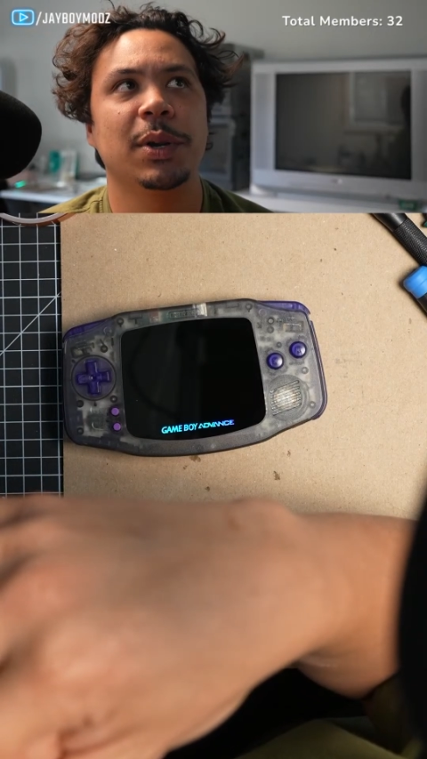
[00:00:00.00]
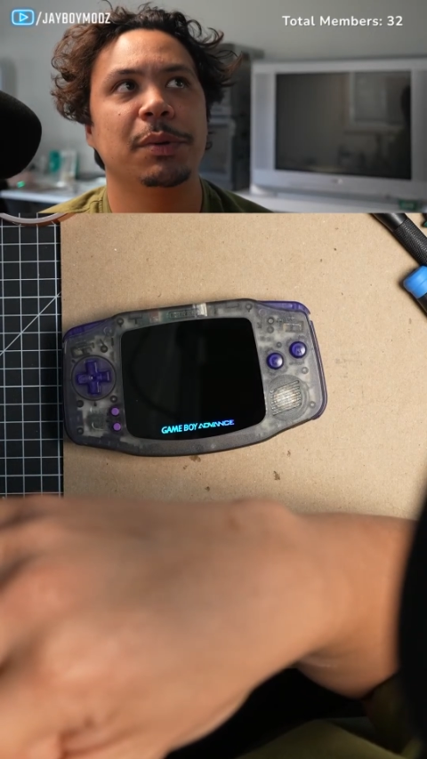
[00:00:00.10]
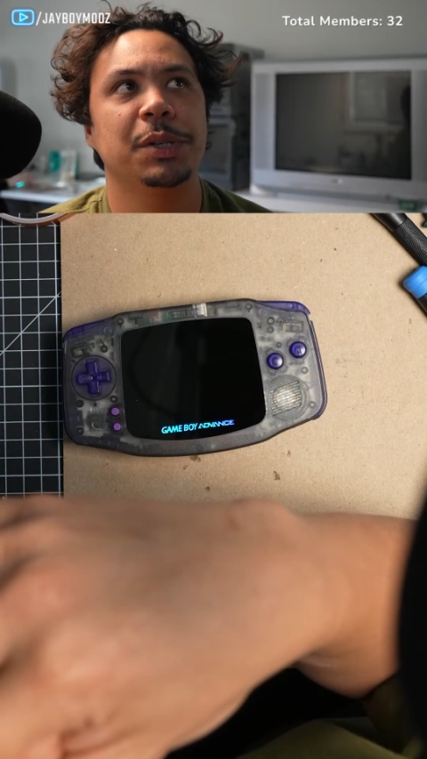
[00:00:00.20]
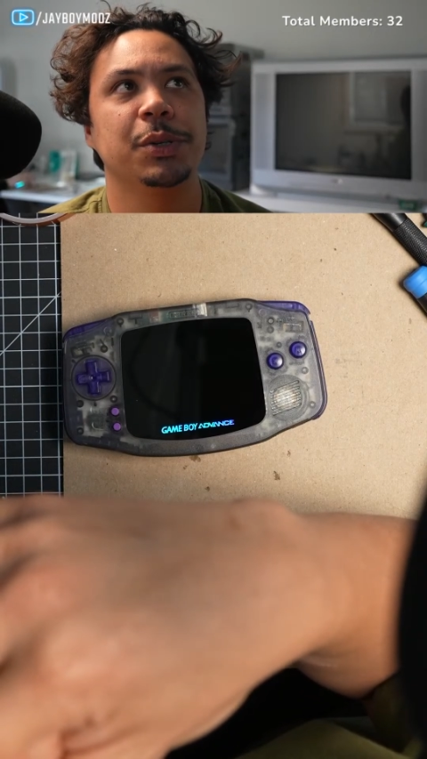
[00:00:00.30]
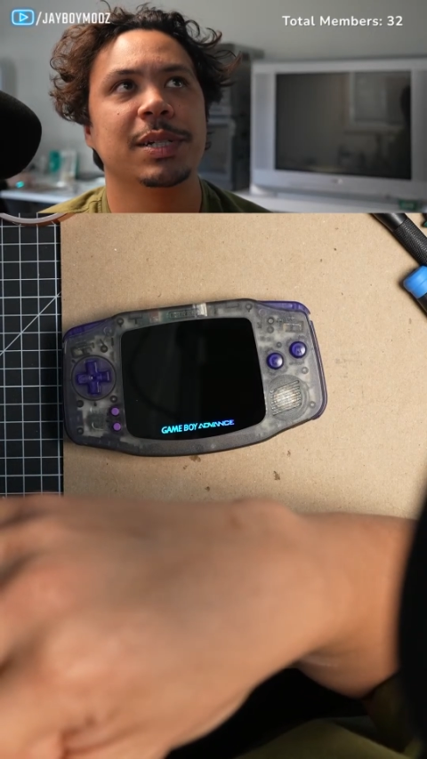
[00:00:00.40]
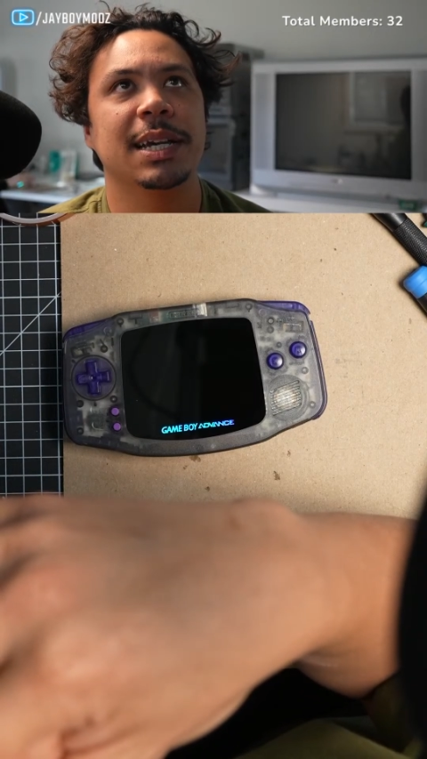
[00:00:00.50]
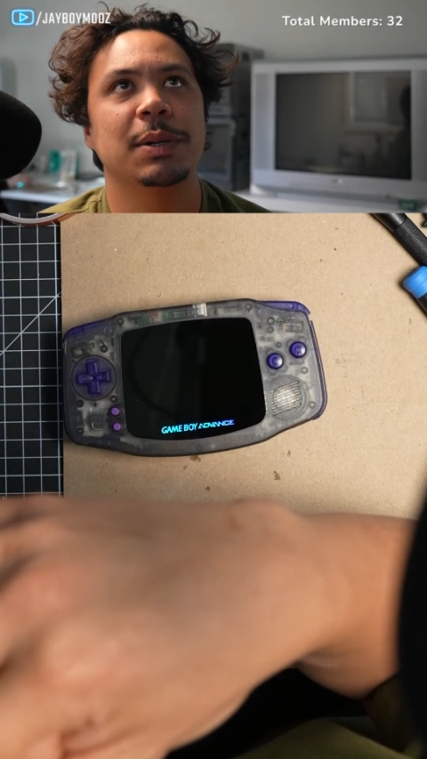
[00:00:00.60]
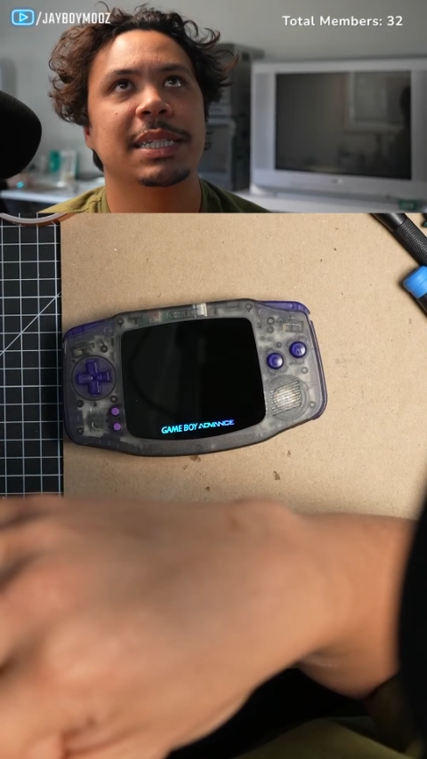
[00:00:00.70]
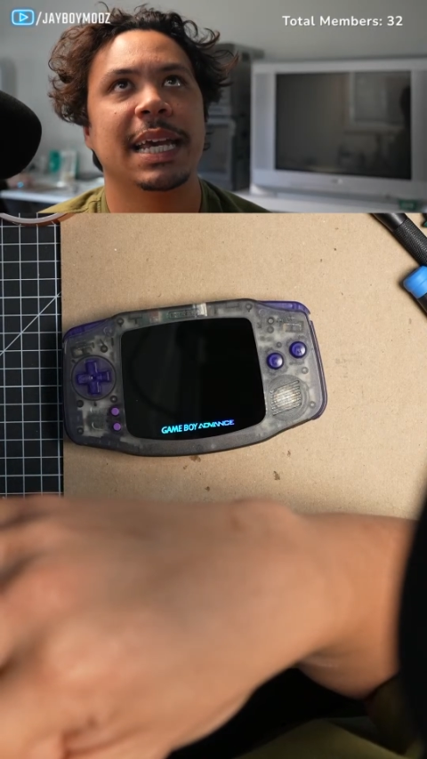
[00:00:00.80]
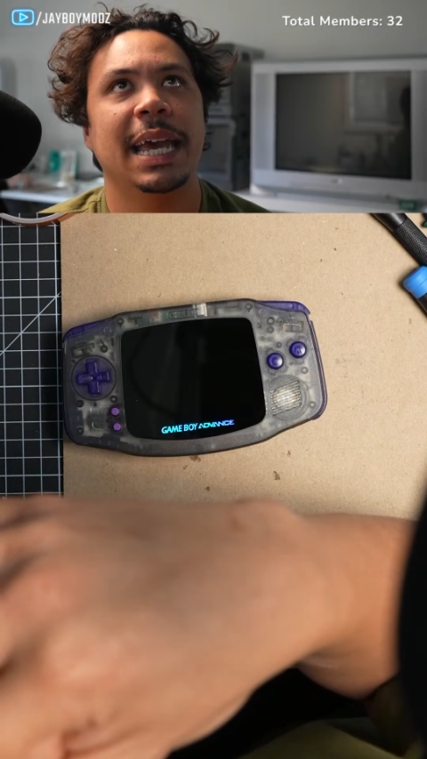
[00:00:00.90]
what I would do is I
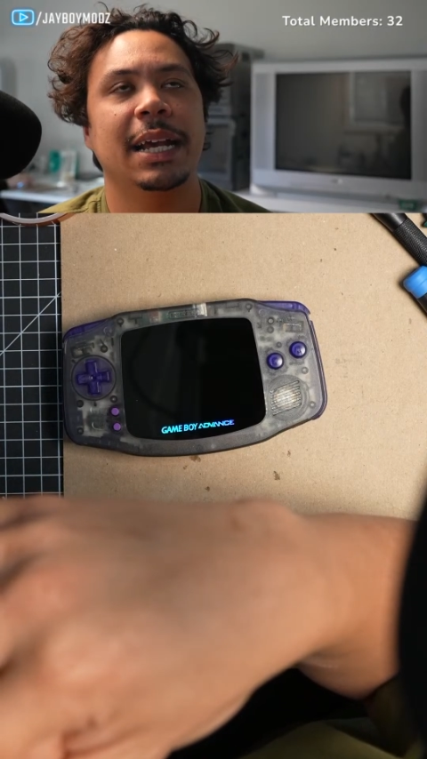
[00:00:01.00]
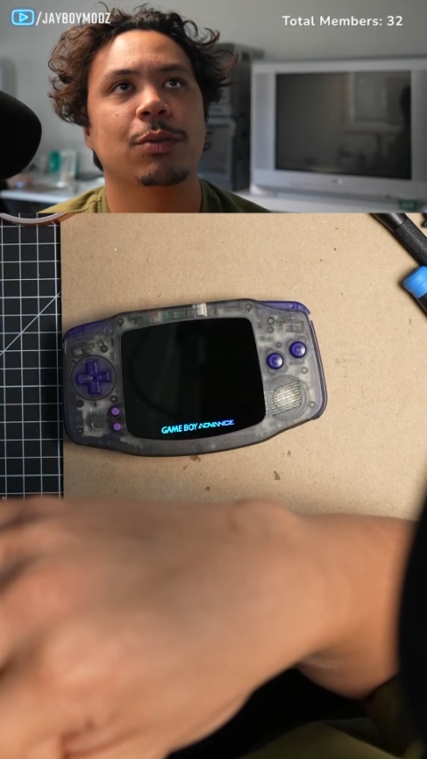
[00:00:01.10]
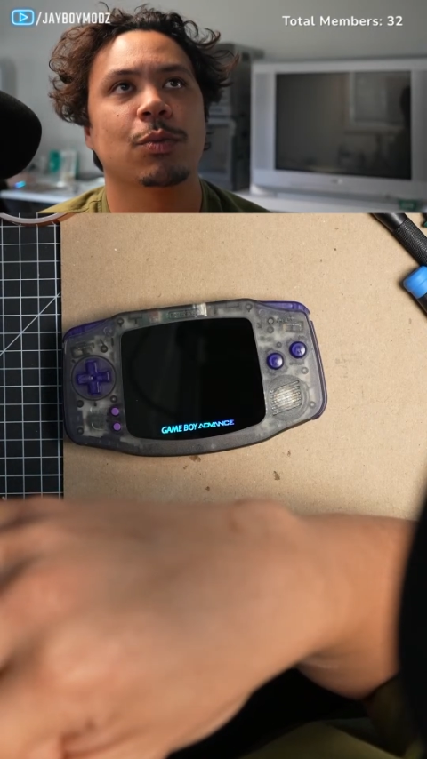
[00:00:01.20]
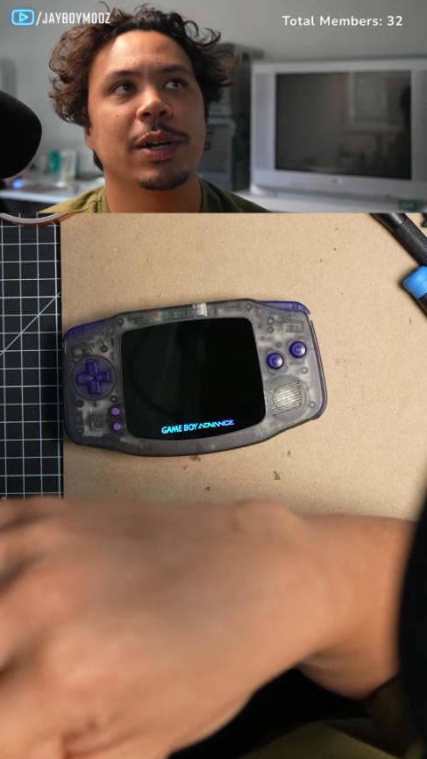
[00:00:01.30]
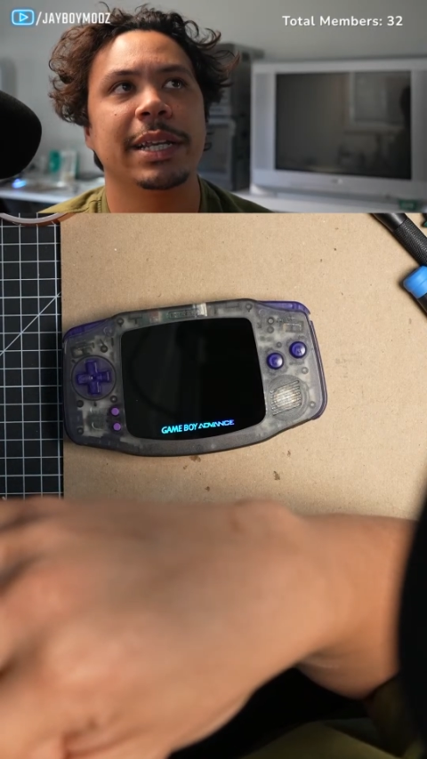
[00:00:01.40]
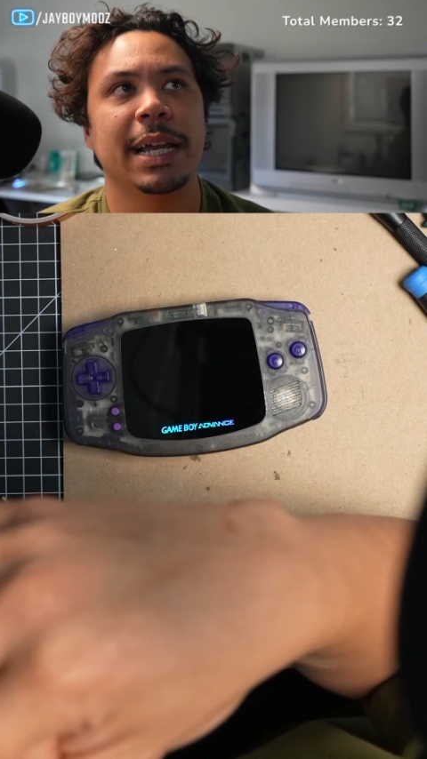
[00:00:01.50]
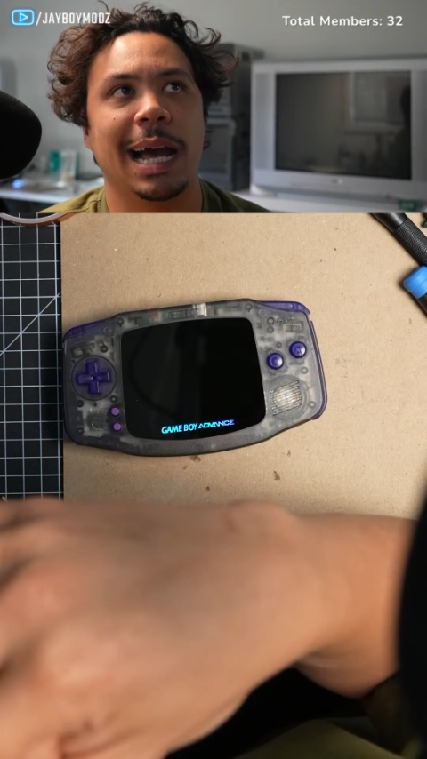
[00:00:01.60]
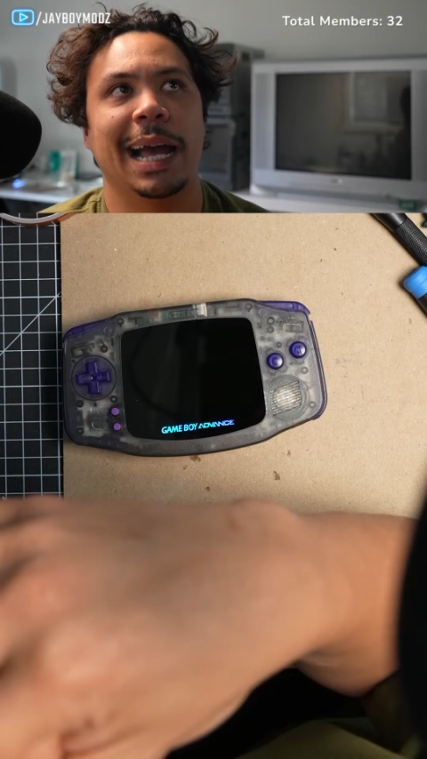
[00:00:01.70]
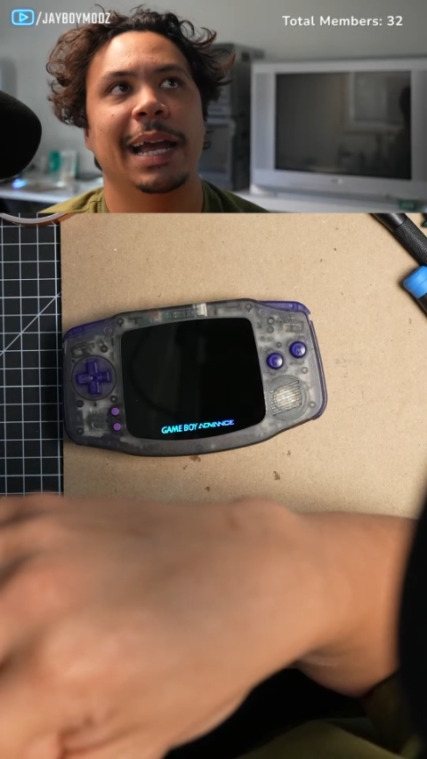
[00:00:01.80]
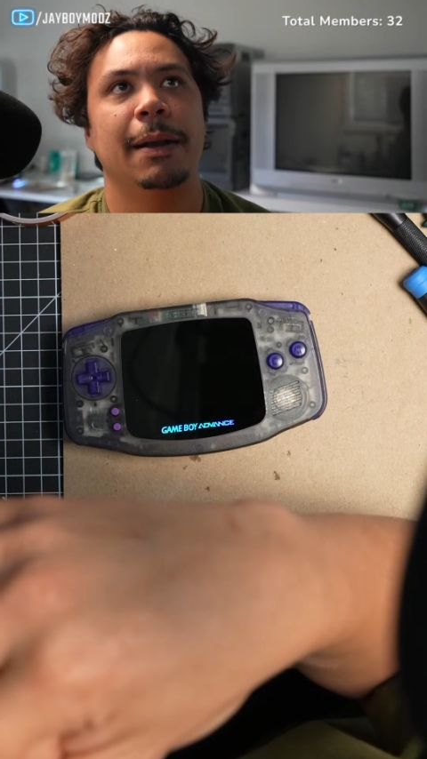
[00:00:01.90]
would take RIT
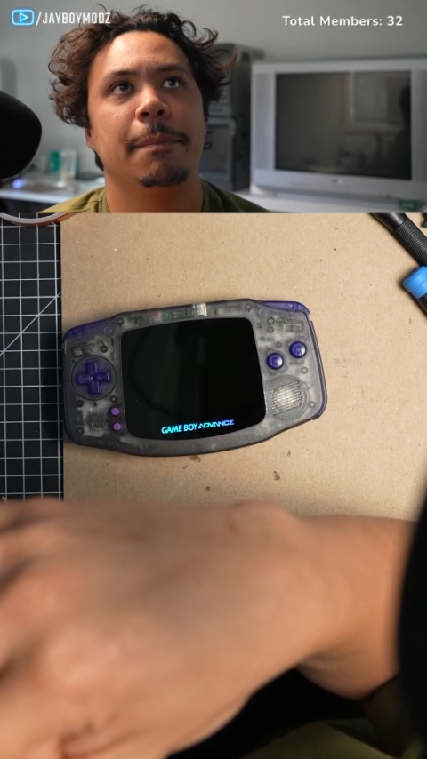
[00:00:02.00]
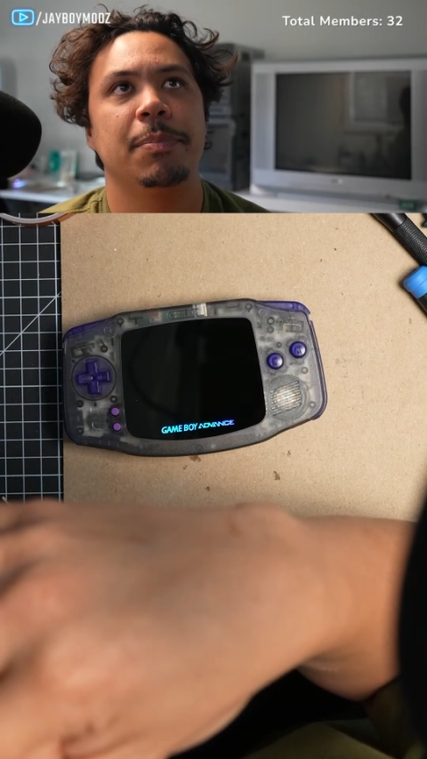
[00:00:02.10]
dye